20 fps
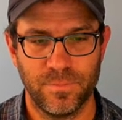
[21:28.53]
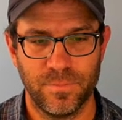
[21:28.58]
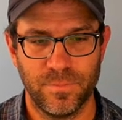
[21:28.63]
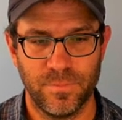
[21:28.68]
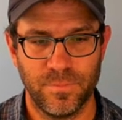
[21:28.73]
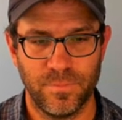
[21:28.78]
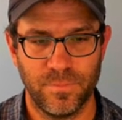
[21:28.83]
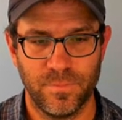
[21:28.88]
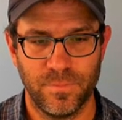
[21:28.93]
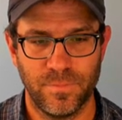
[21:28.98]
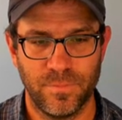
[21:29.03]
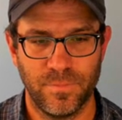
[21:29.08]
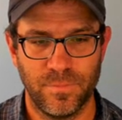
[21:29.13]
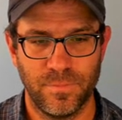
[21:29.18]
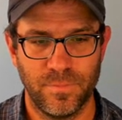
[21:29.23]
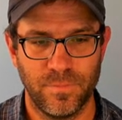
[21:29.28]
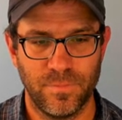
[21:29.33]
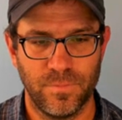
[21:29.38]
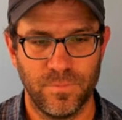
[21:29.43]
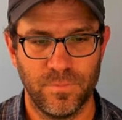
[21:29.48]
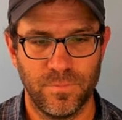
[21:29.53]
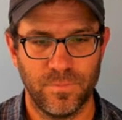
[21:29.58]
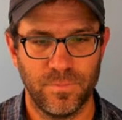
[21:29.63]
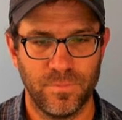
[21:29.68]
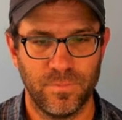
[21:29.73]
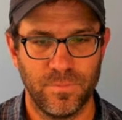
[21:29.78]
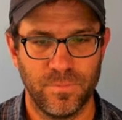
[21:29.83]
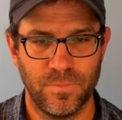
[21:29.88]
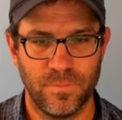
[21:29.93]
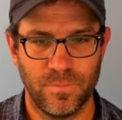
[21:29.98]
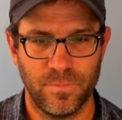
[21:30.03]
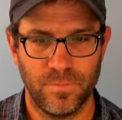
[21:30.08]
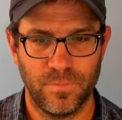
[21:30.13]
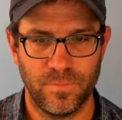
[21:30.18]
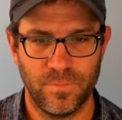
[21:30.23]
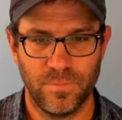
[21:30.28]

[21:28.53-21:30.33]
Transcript: [no speech]